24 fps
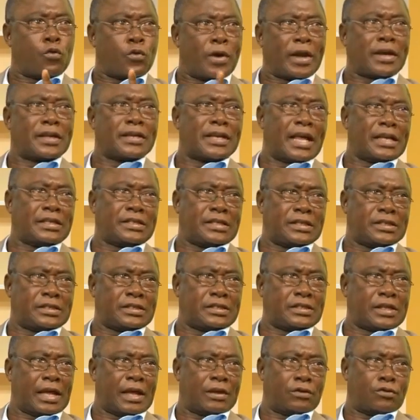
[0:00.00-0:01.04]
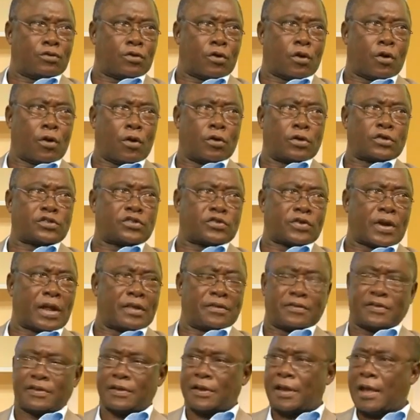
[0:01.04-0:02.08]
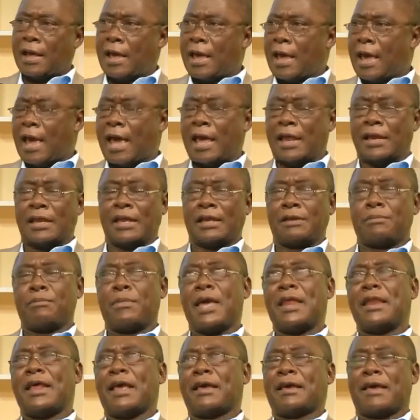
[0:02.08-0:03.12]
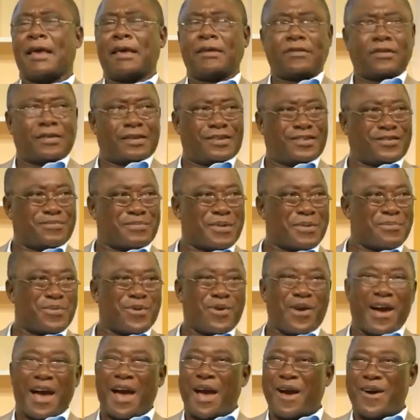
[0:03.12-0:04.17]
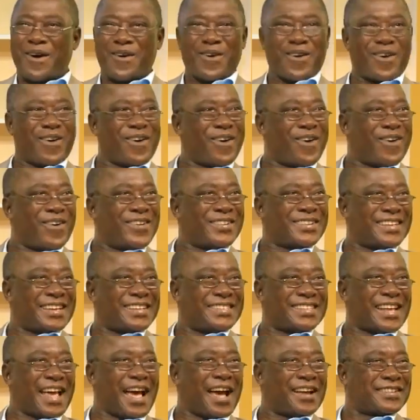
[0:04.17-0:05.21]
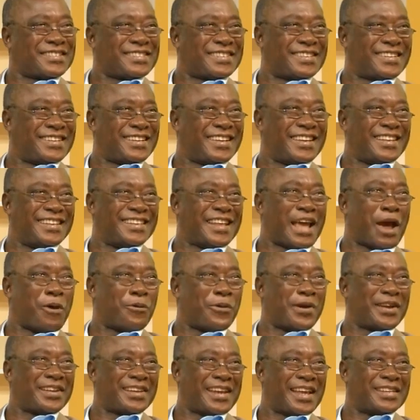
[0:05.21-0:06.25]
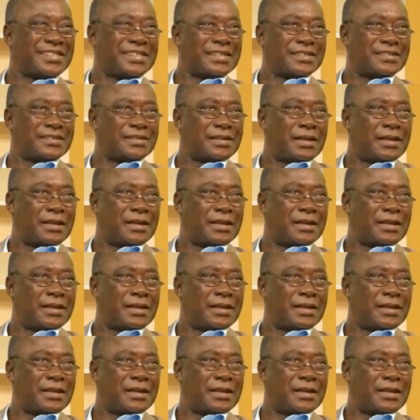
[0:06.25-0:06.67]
weaknesses and your strength. And in many cases, people are all just acting in their weaknesses.